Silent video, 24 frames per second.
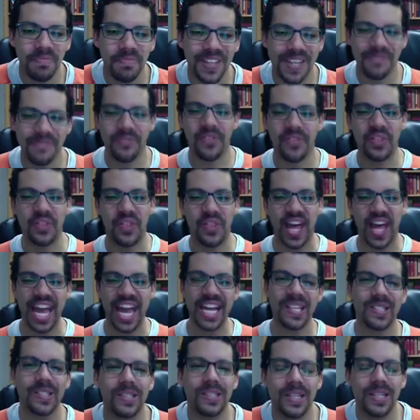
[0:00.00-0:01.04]
give
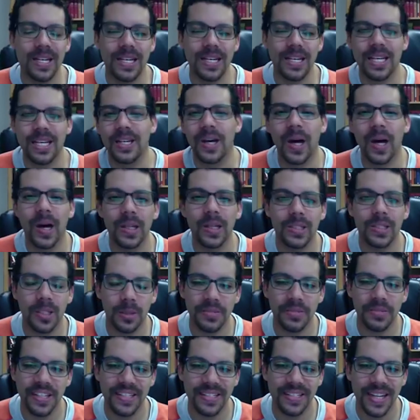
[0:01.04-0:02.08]
thanks in all
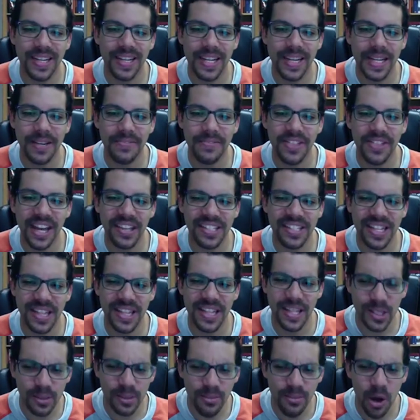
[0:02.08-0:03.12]
circumstances and give thanks in
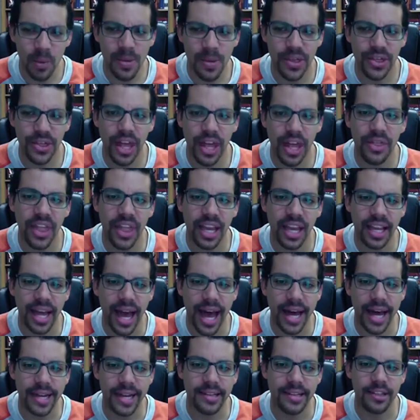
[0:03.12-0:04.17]
this moment that
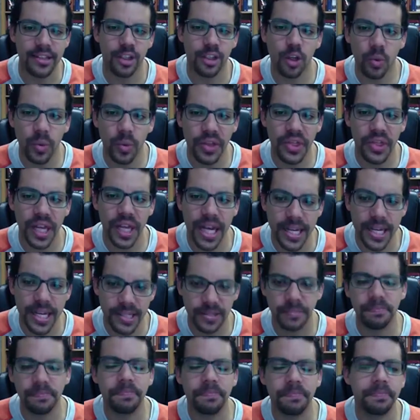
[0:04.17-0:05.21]
God is still with
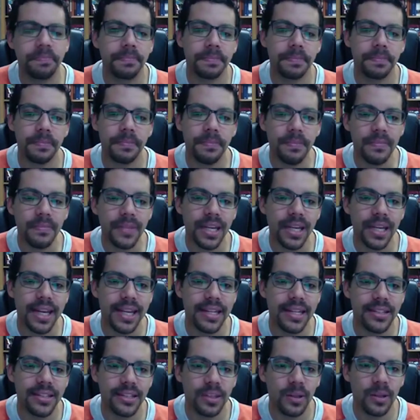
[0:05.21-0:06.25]
us
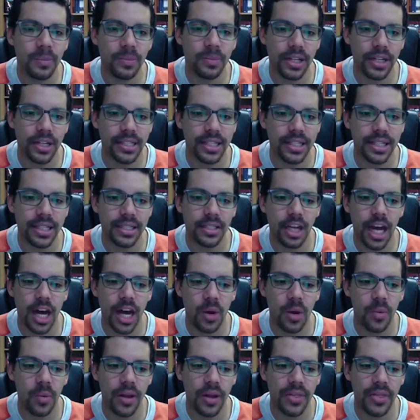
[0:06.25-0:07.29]
and is still present
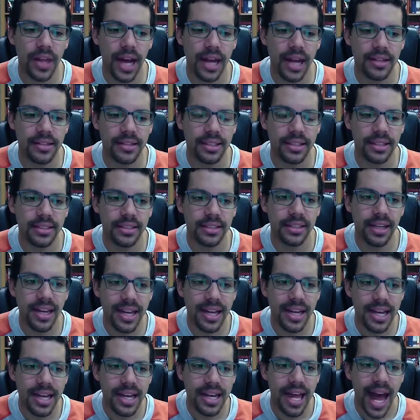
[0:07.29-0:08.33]
with us? And
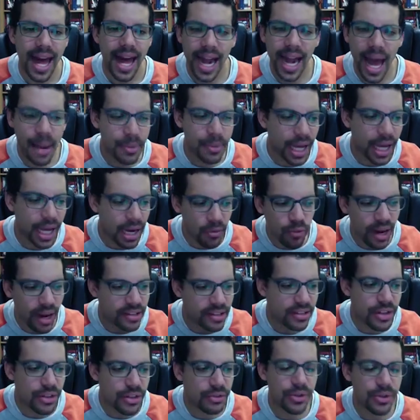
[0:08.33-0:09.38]
I'm kind of
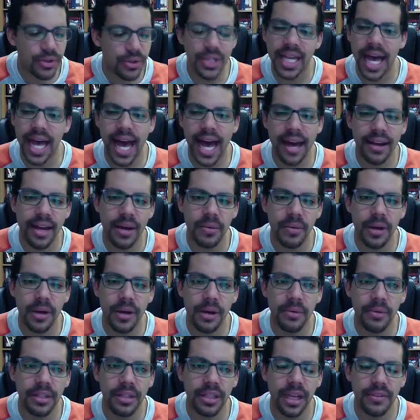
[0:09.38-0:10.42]
wrestling through that and
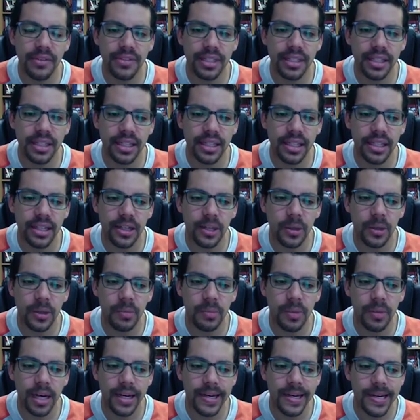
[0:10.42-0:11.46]
would love to hear.
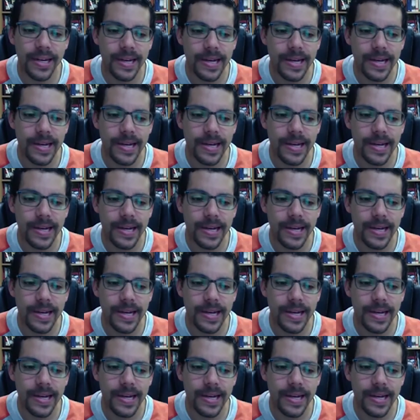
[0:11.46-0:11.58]
But